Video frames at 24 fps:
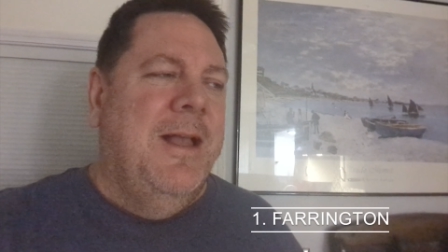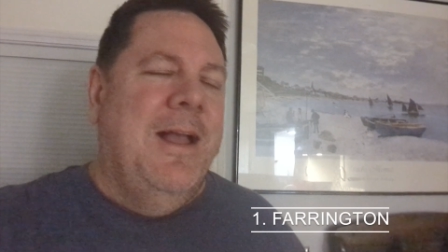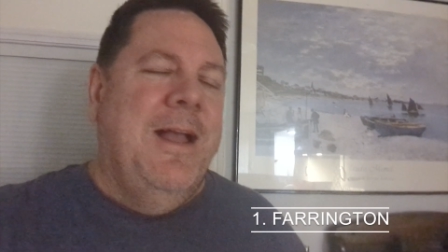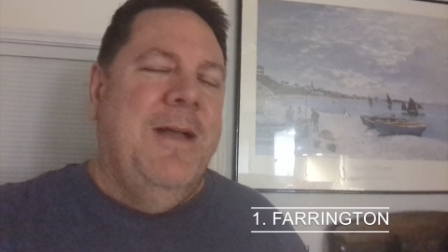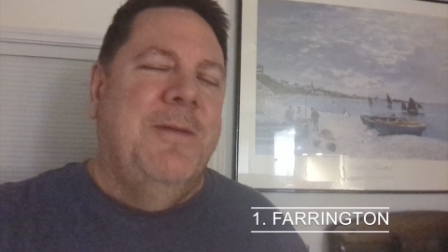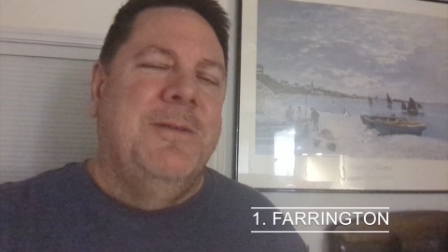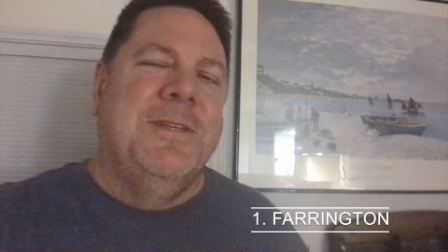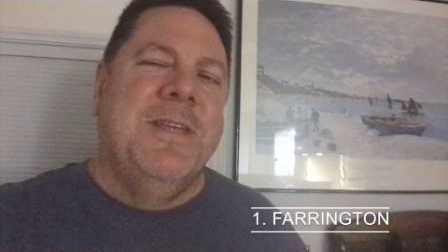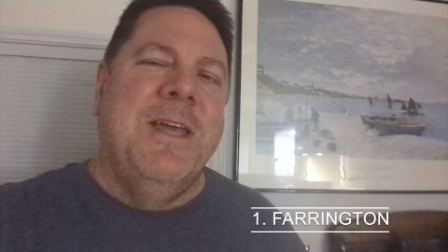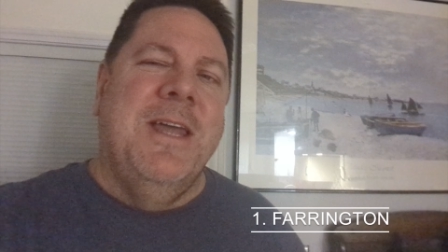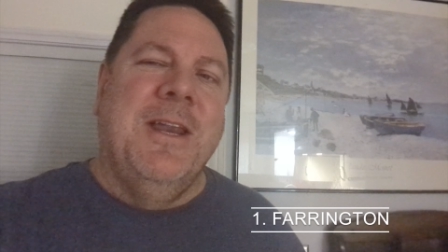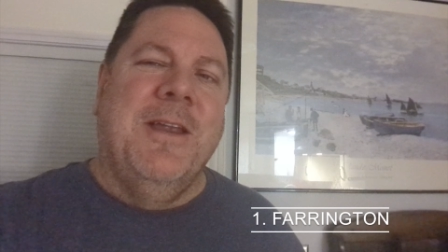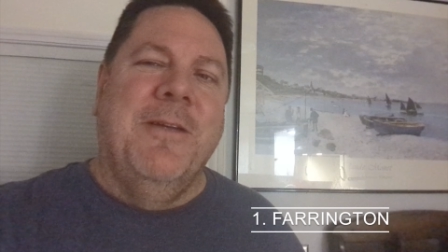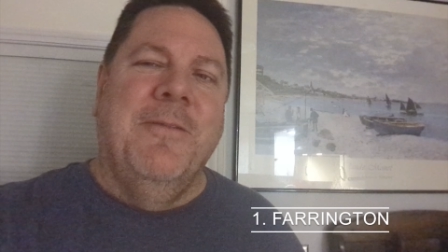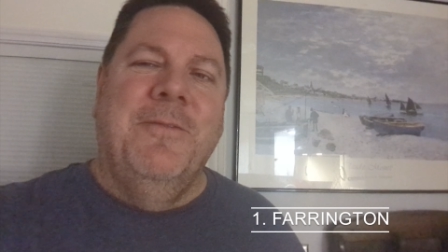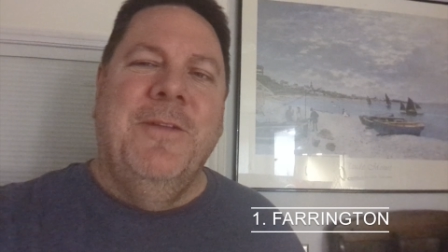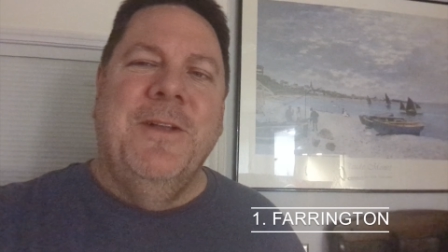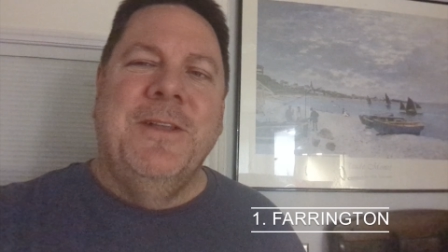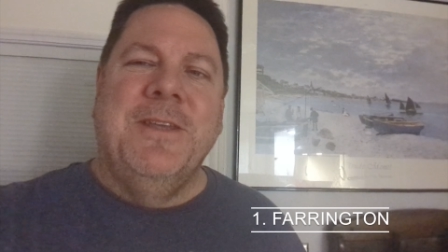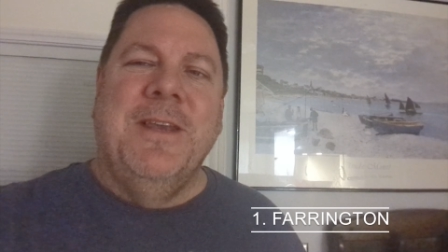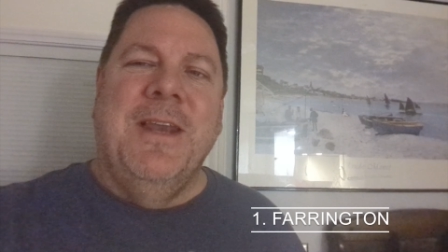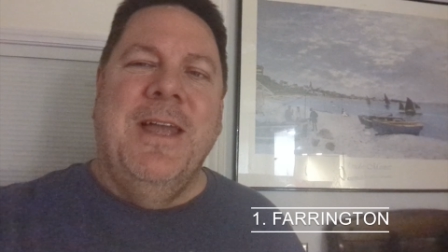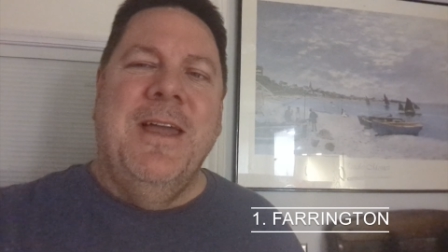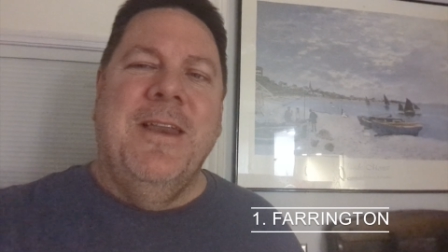I was kind of
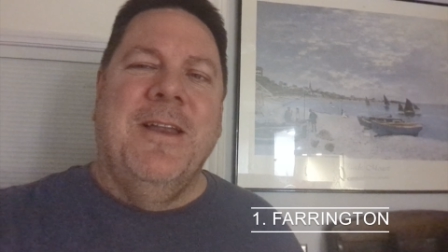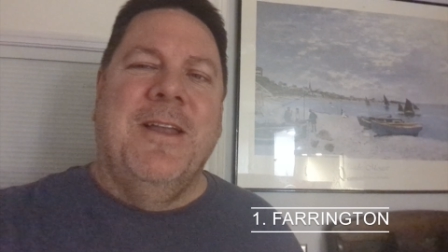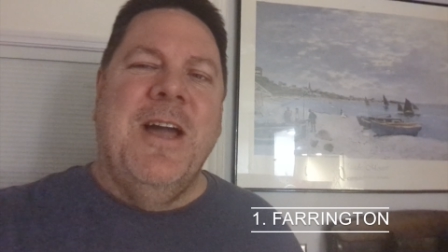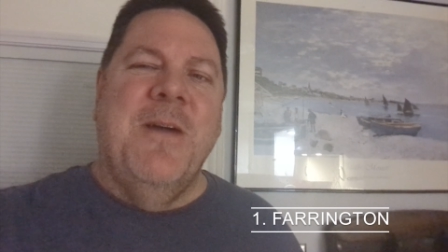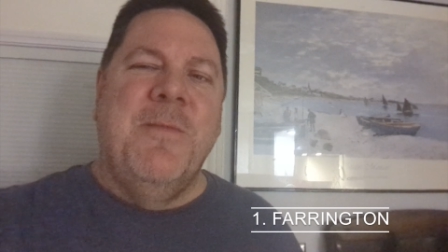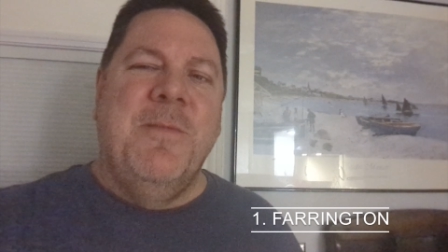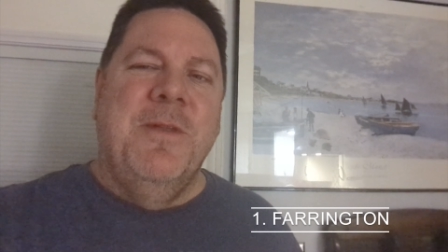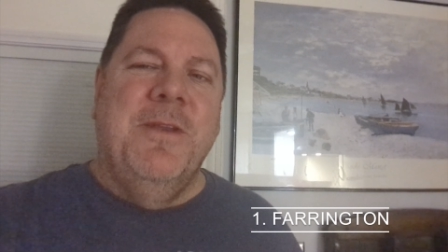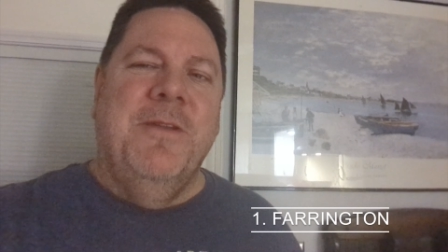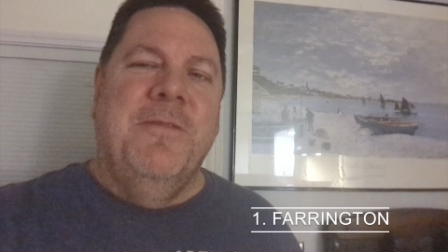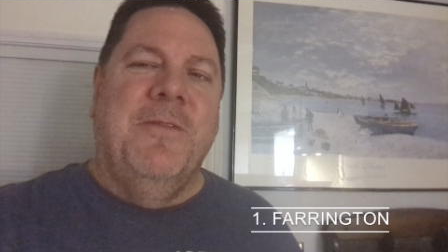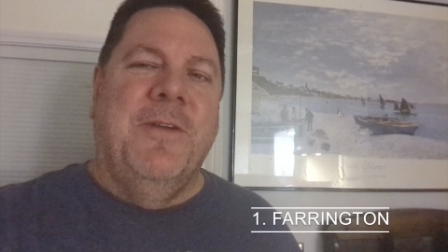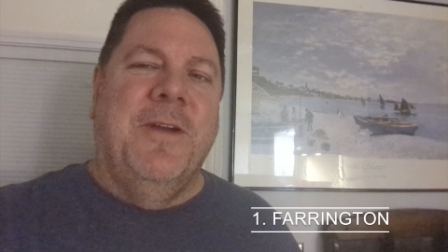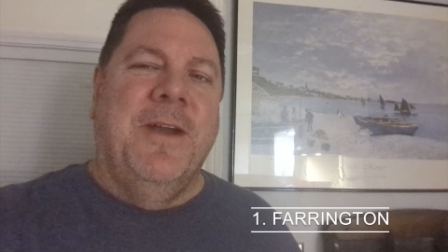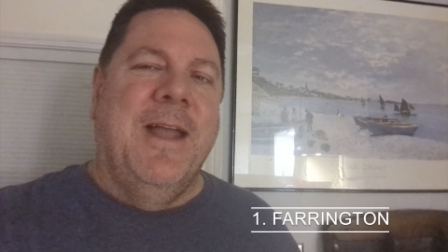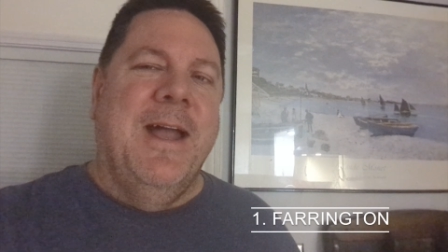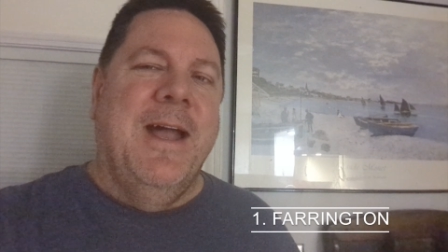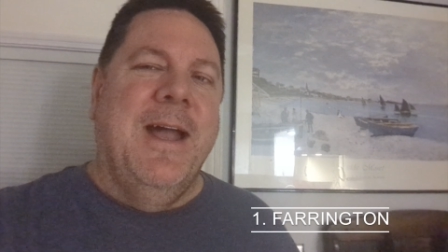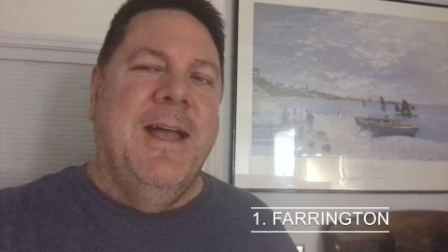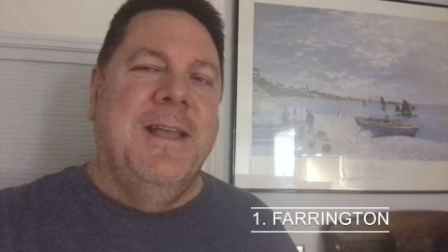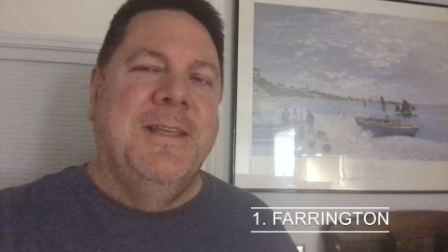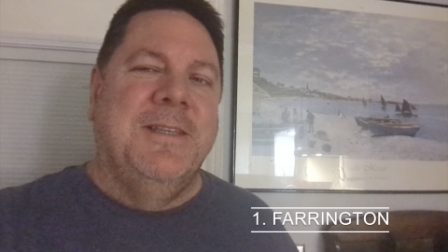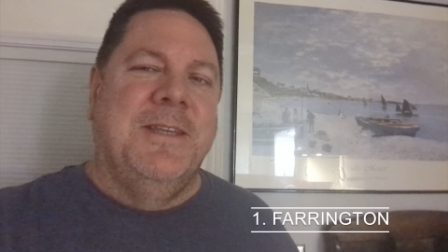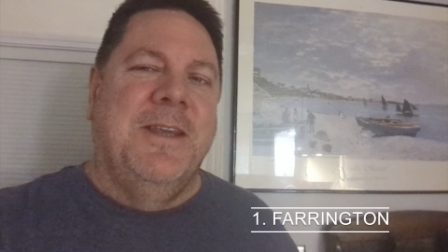conflicted. I had a couple of different
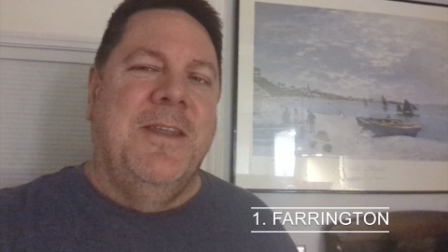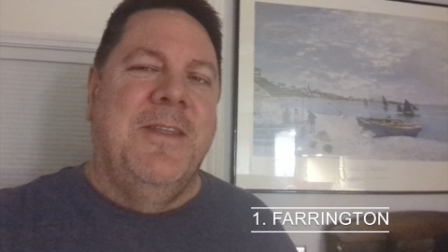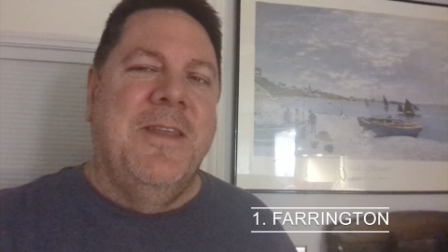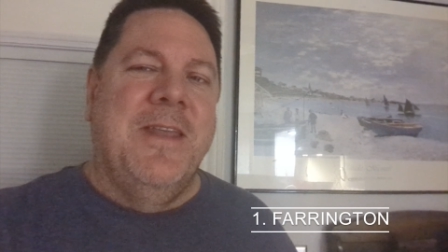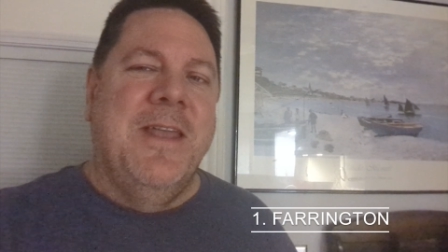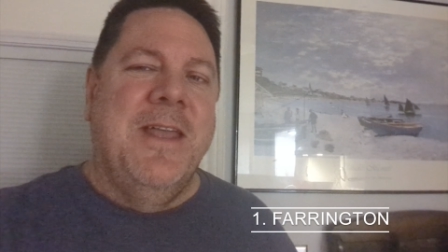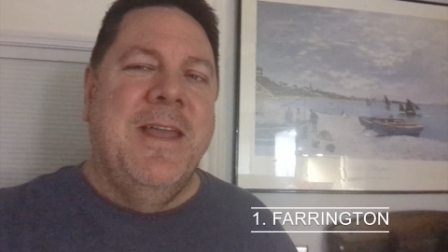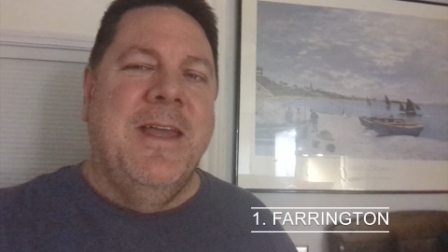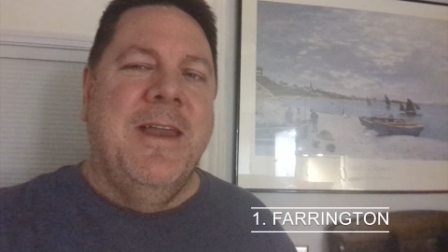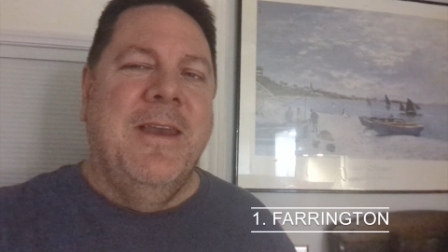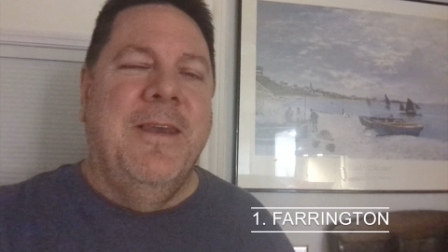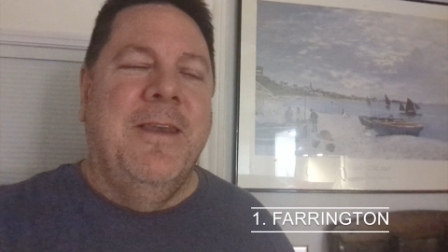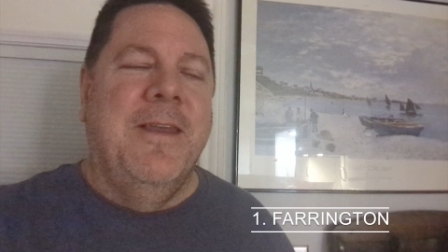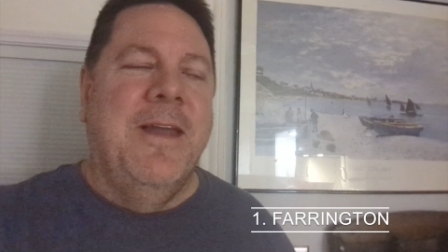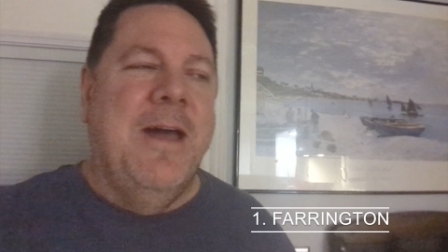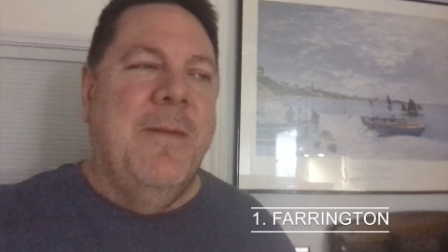guys, and in the end,